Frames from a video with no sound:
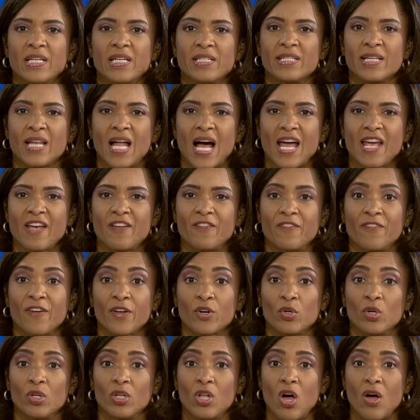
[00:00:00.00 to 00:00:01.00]
Tonight,
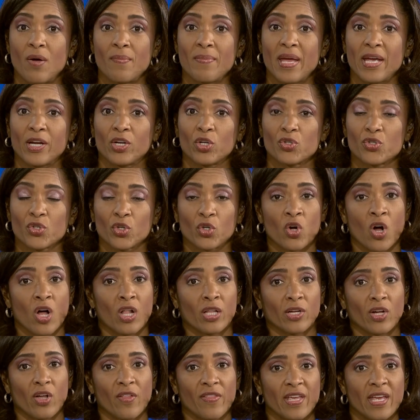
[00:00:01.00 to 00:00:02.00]
federal lawmakers are
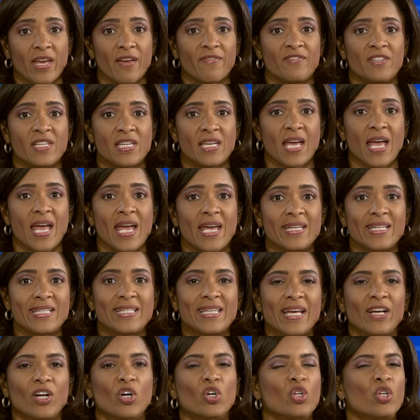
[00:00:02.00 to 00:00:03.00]
calling on the FDA to
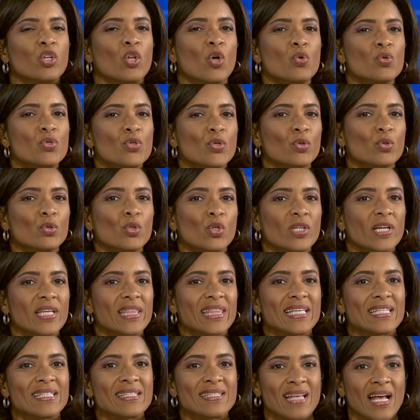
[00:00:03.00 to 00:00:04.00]
take a closer look at
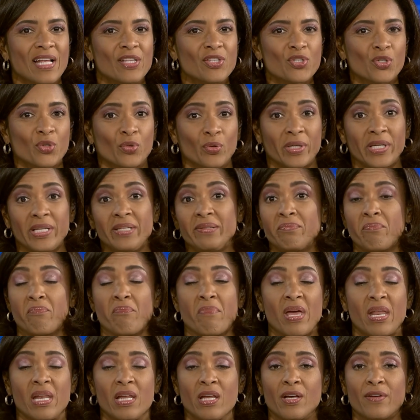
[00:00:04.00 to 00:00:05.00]
the sunscreen
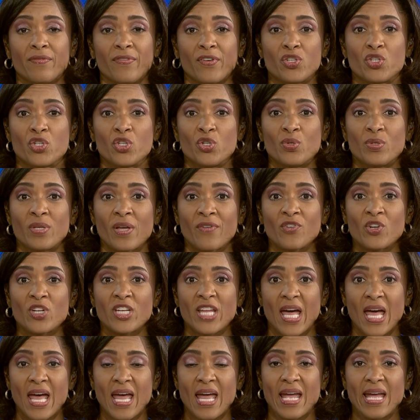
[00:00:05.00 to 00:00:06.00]
many of us use every
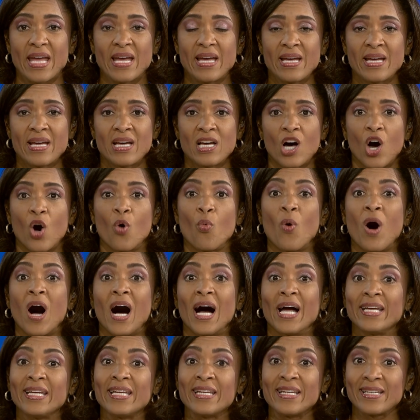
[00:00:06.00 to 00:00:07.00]
day.
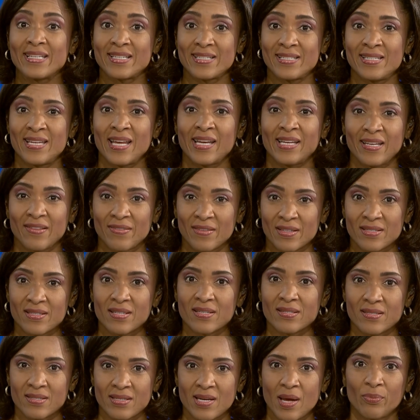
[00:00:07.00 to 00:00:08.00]
Hawaii is taking this a
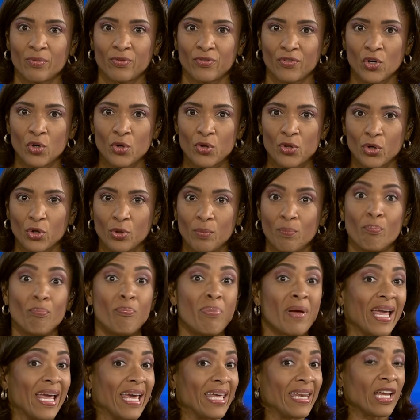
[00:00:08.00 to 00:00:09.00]
step further,
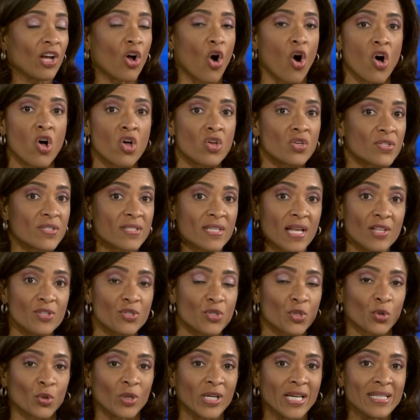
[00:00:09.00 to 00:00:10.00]
banning all
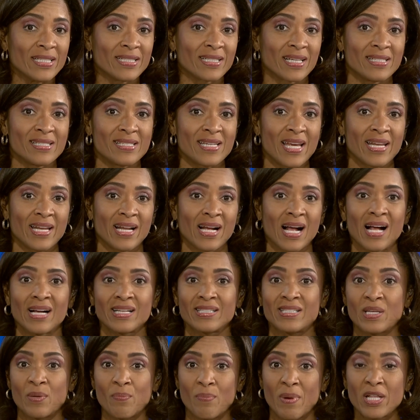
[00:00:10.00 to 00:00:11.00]
sunscreens containing
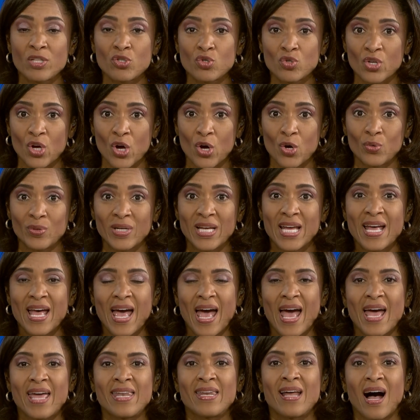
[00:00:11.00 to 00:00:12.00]
oxybenzone
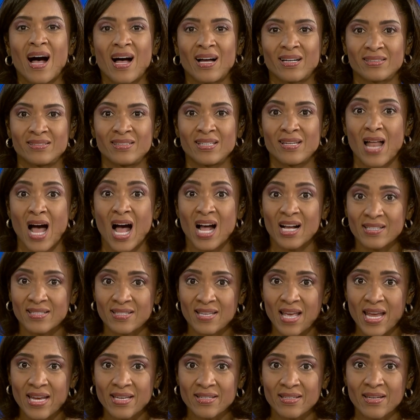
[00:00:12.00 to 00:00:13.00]
and
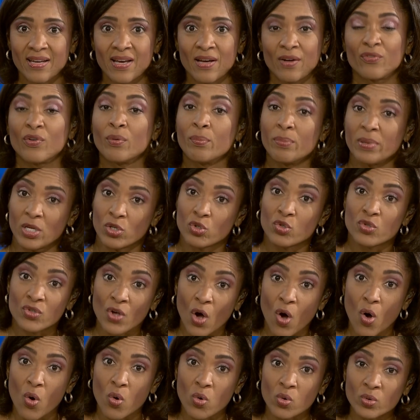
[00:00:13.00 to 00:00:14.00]
octinoxate from being
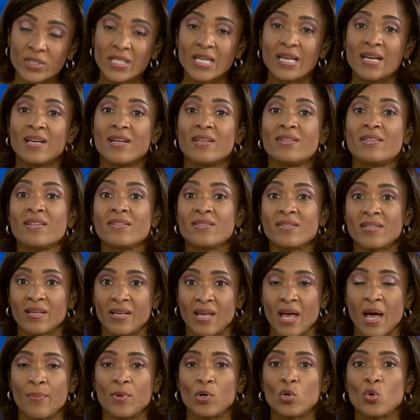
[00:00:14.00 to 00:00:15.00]
sold since the
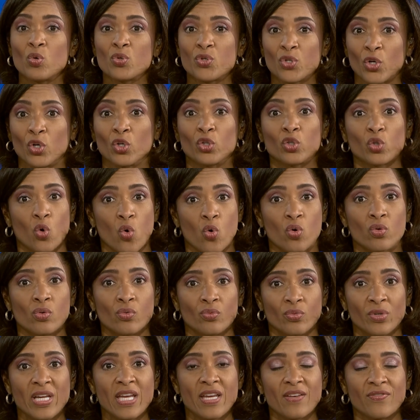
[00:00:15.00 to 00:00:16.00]
chemicals hurt coral
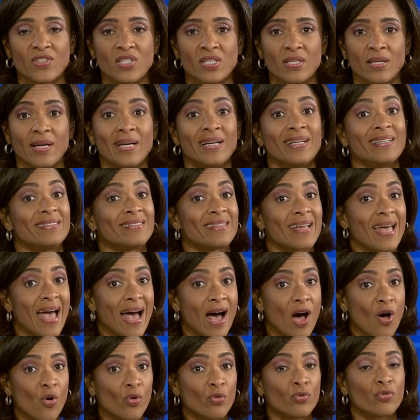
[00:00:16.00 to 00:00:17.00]
reefs.
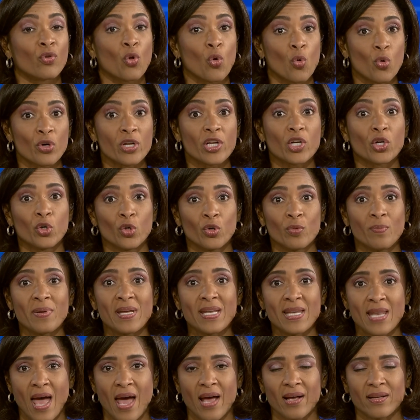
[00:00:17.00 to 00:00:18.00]
Now, Florida could be
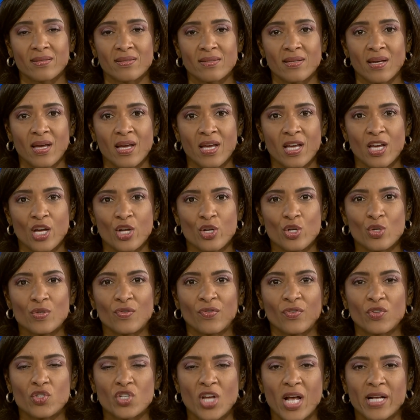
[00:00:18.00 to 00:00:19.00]
next.
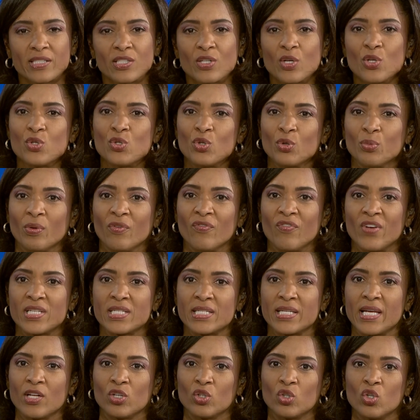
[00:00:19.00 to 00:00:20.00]
News4JAX consumer
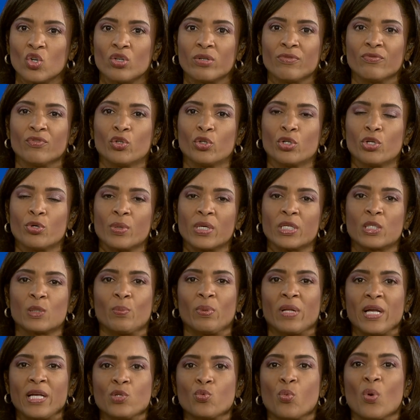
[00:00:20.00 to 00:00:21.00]
investigator Lauren Verno
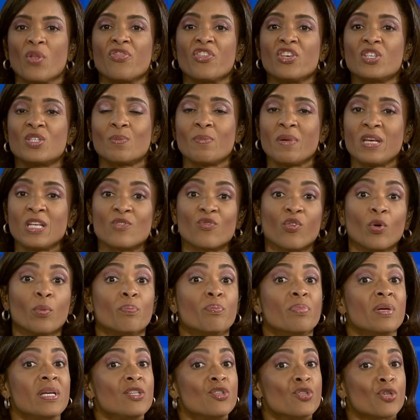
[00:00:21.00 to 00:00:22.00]
explains what this means for
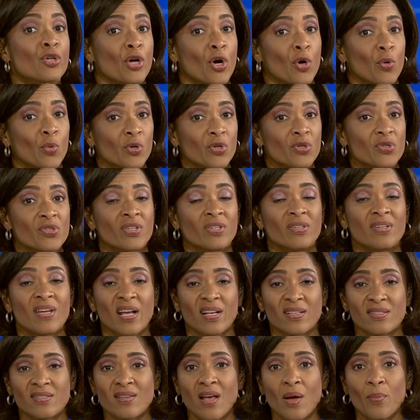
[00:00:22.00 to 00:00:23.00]
beachgoers
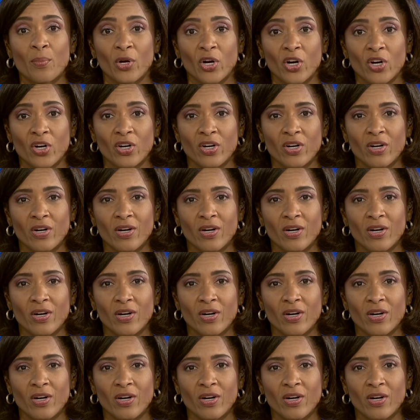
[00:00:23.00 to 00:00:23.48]
next summer.